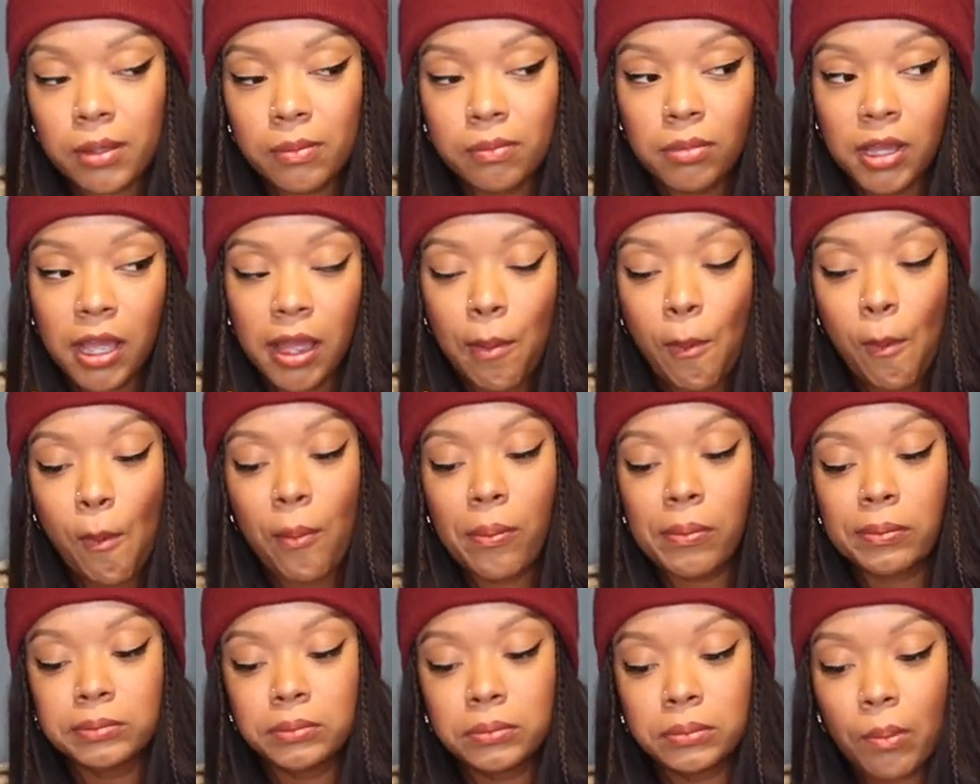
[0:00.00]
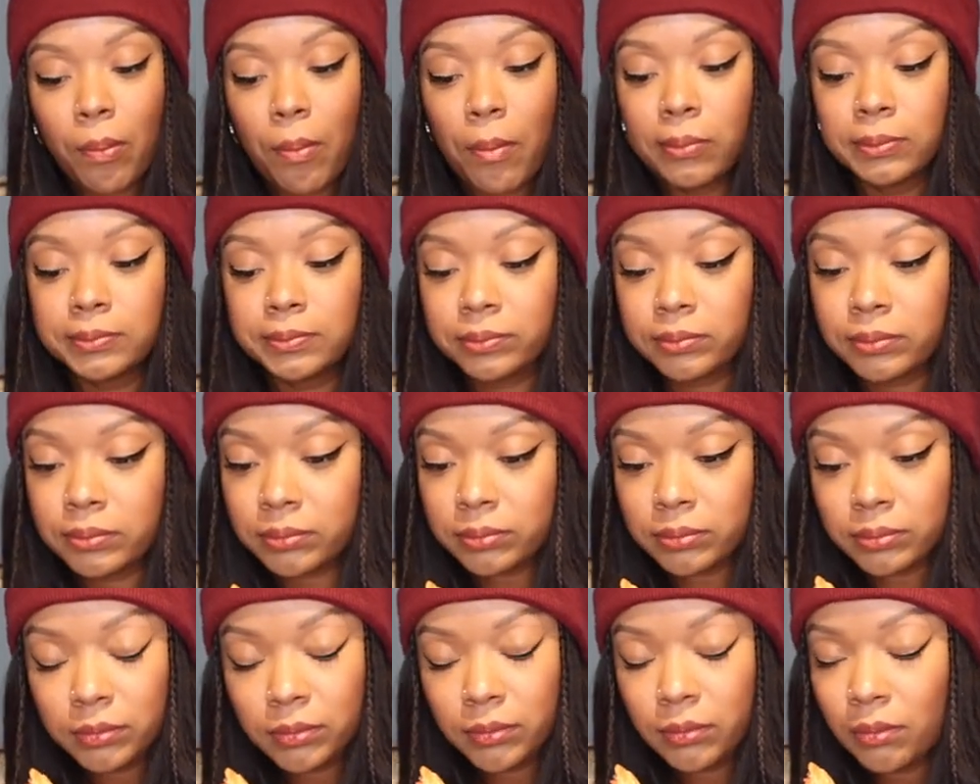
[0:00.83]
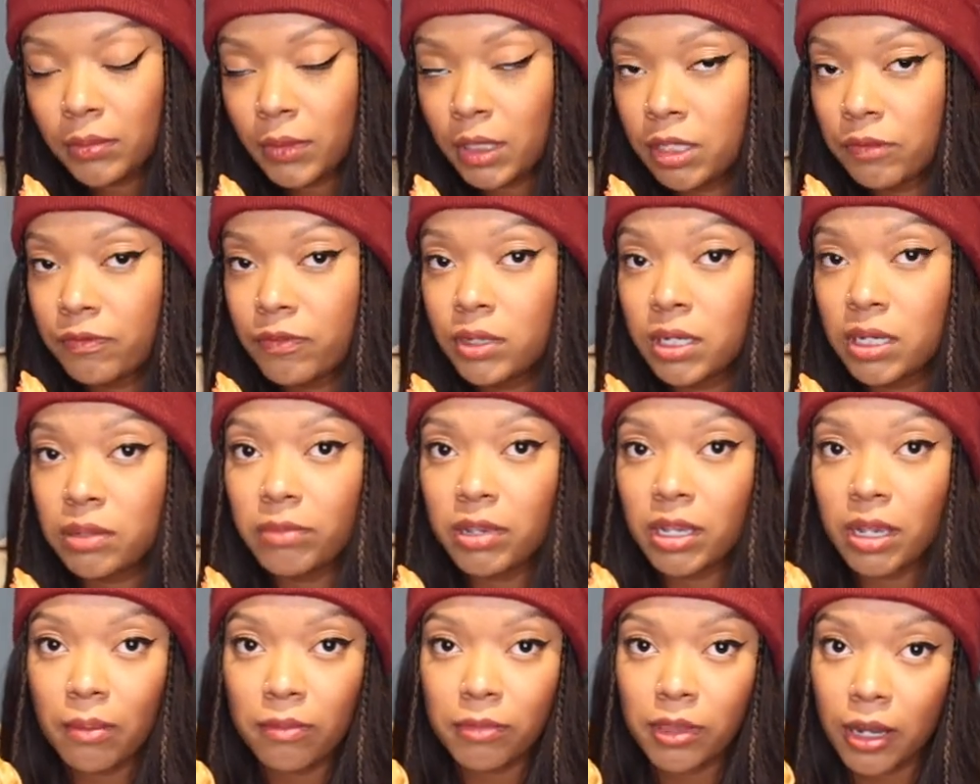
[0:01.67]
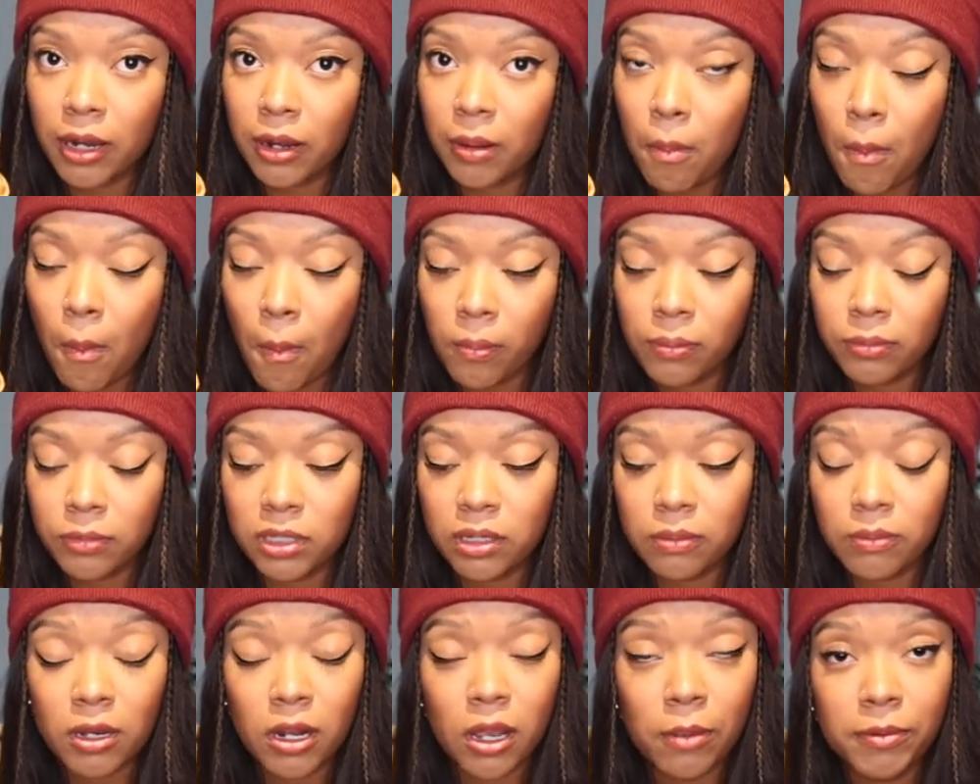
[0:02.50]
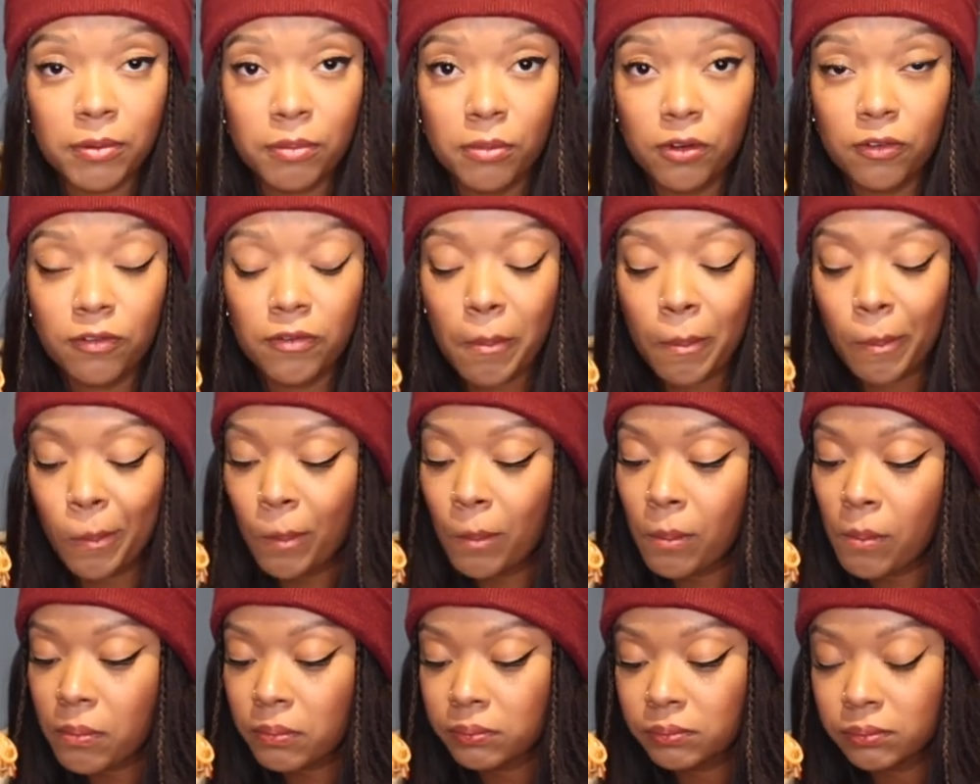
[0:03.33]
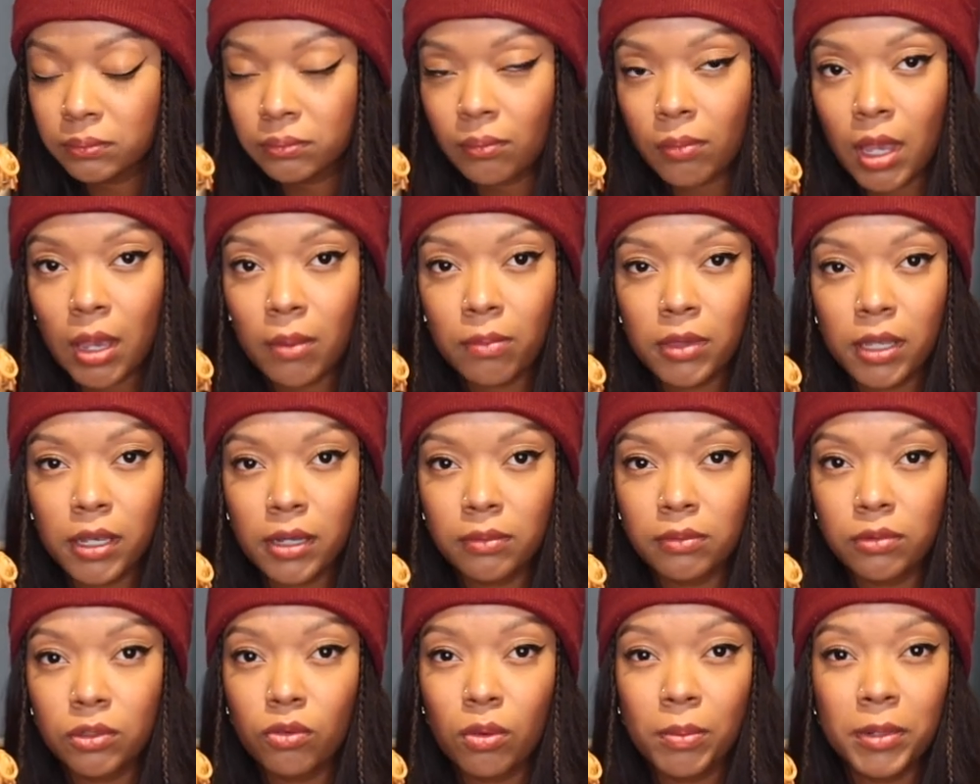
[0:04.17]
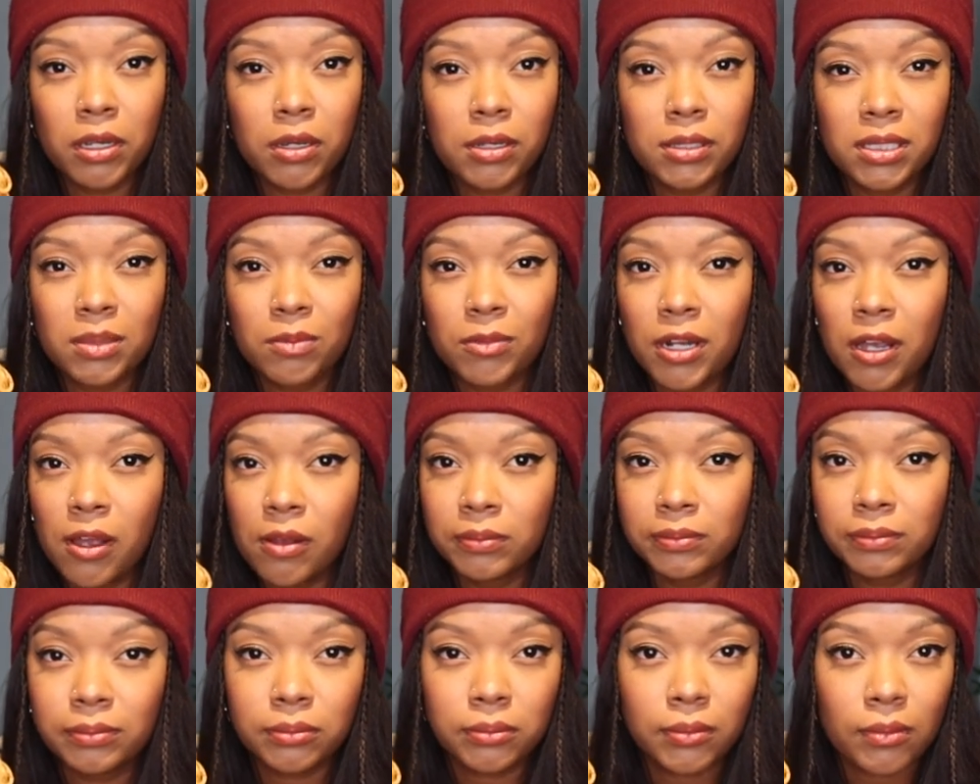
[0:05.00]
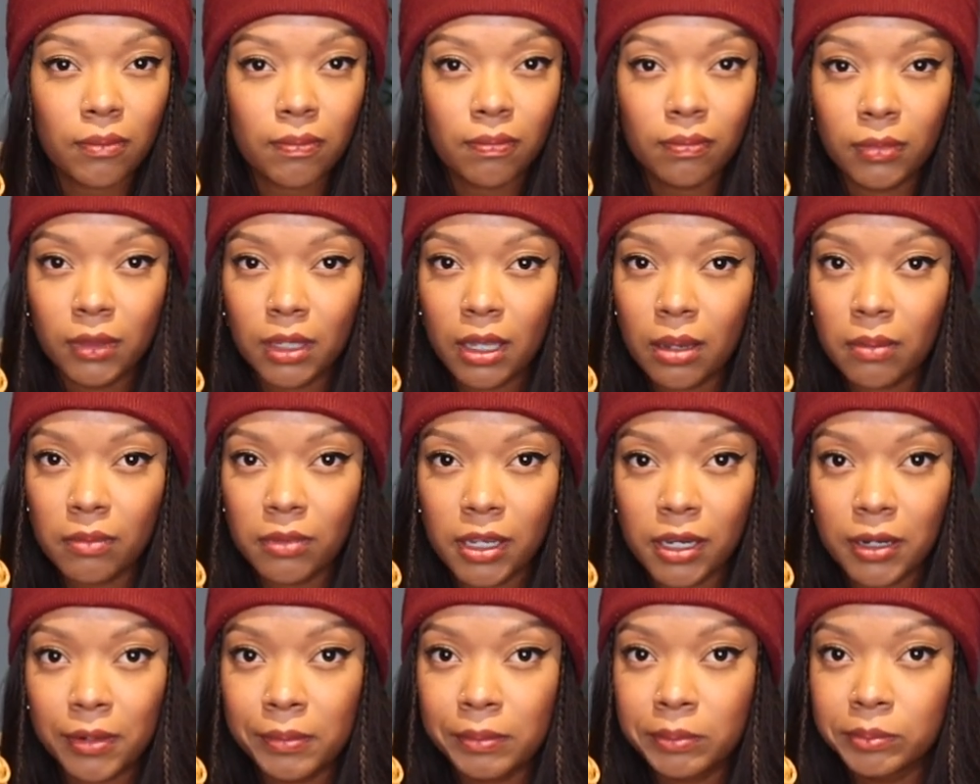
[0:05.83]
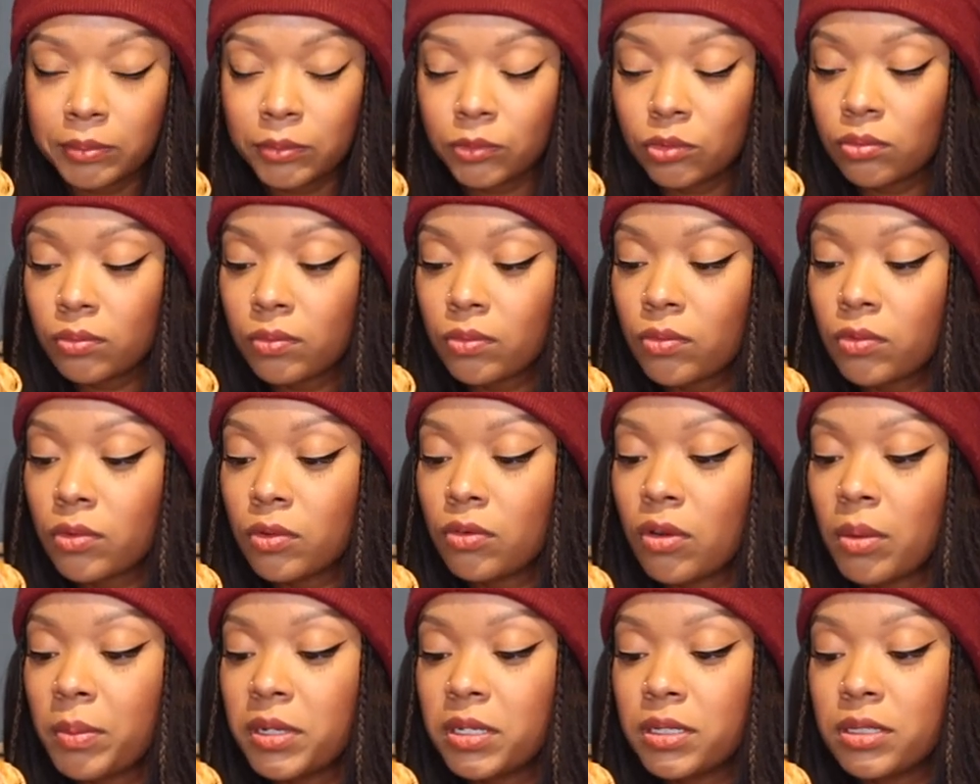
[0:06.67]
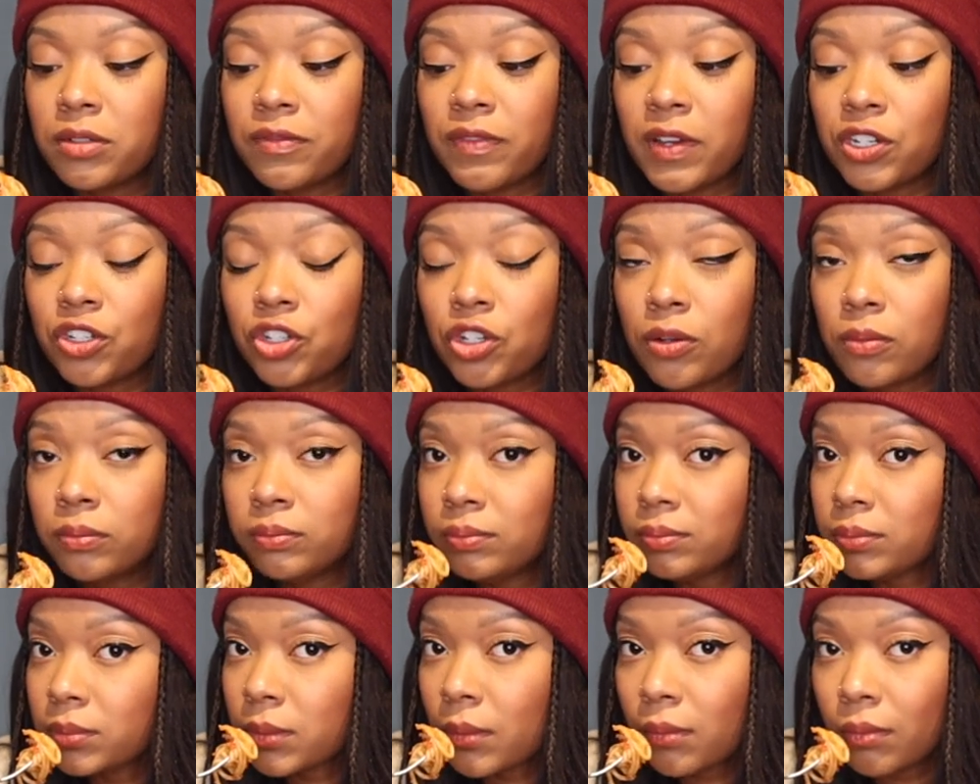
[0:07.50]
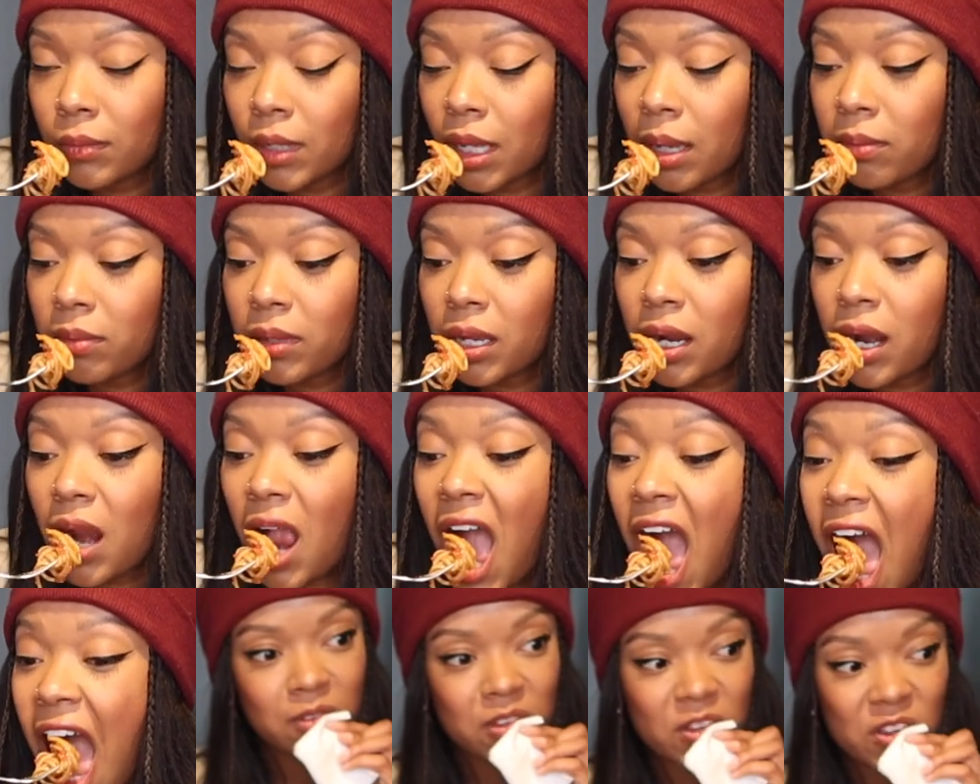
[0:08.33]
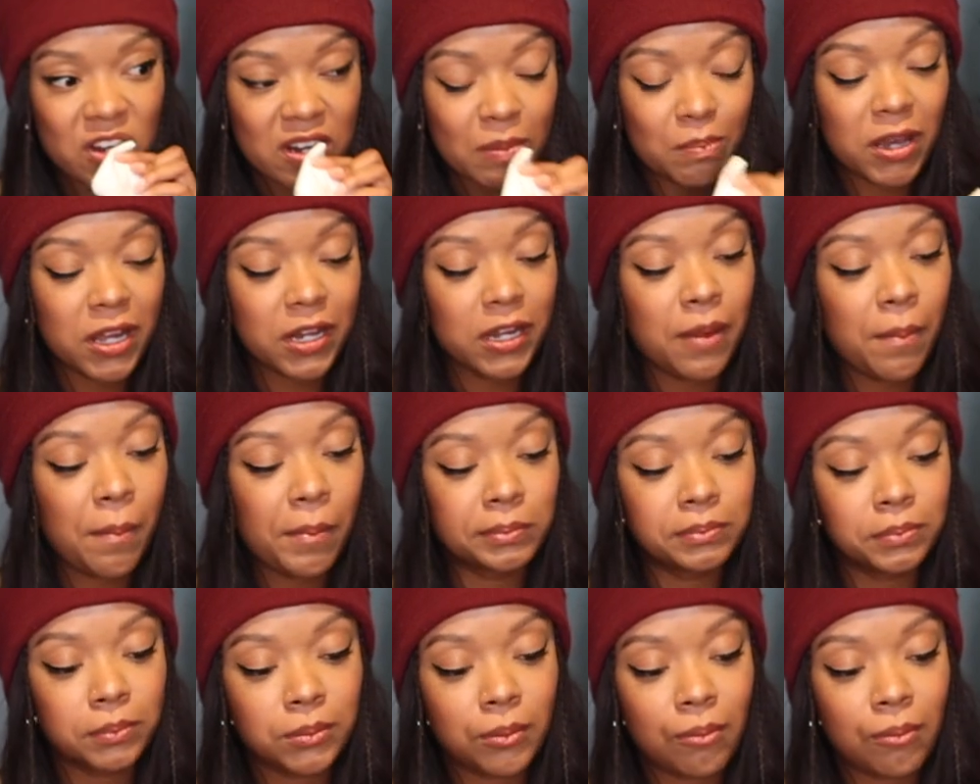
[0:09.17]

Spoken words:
But if you need me, I'm there. You need me to help you move? I'm there. You want me to cut someone out? I'm there. You want me to defend you? I'm there. You need money?